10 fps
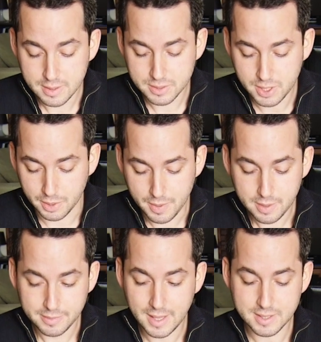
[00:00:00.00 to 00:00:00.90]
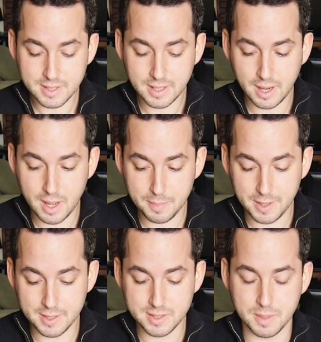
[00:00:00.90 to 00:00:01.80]
So next thing up
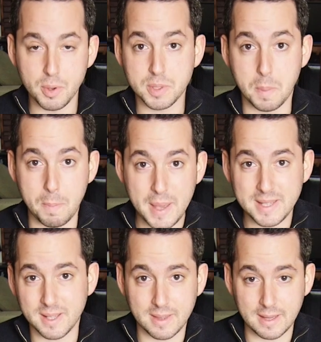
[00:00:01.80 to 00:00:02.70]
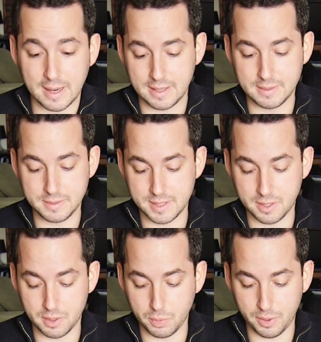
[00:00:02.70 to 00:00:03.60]
is the most basic thing I
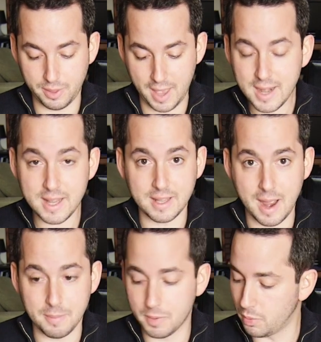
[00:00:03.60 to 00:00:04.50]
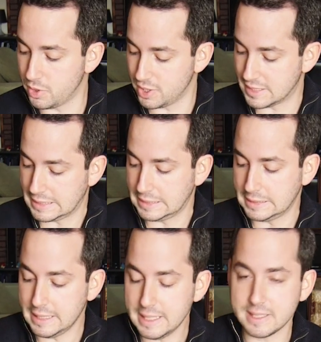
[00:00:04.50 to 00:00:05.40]
consider with any camera, which is
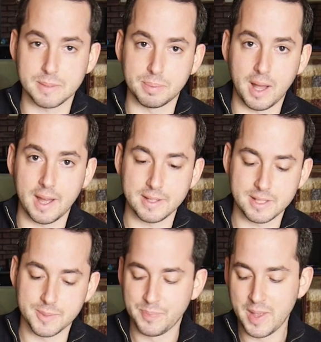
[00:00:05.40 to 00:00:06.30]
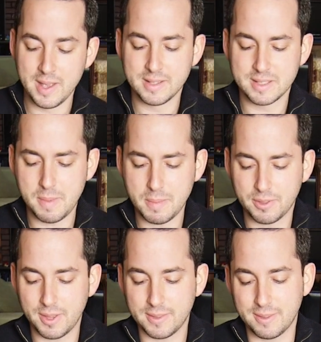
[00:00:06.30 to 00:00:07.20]
cleaning supplies. Some people
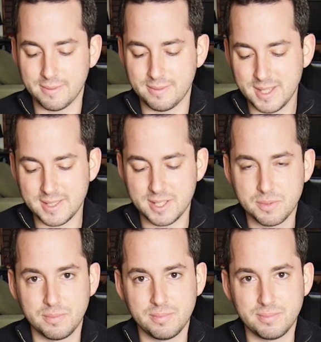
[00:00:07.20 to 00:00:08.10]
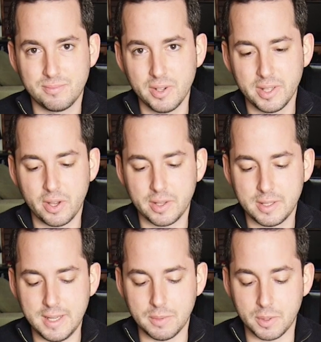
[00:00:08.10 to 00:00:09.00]
think that this is really all you
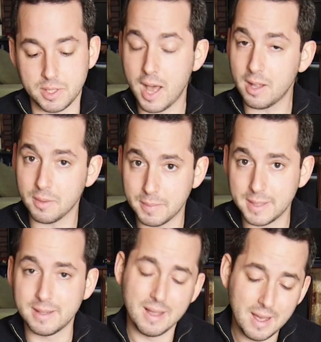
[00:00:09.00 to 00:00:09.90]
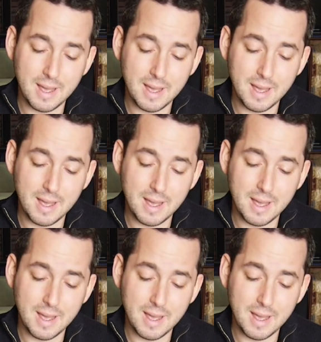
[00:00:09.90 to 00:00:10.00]
need, which I'll admit